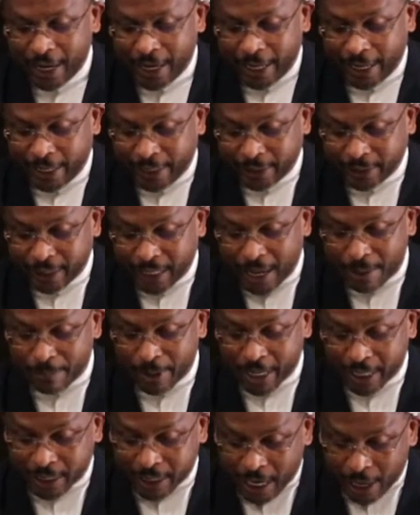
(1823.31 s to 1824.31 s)
Inna
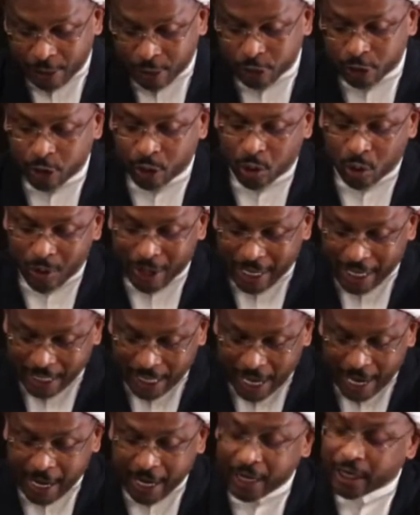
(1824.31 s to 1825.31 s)
man
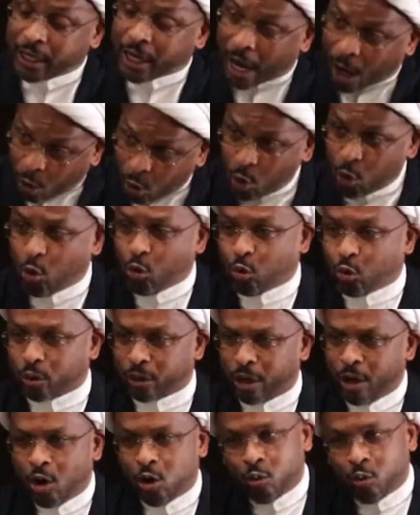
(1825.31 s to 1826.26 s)
ilay yaqool."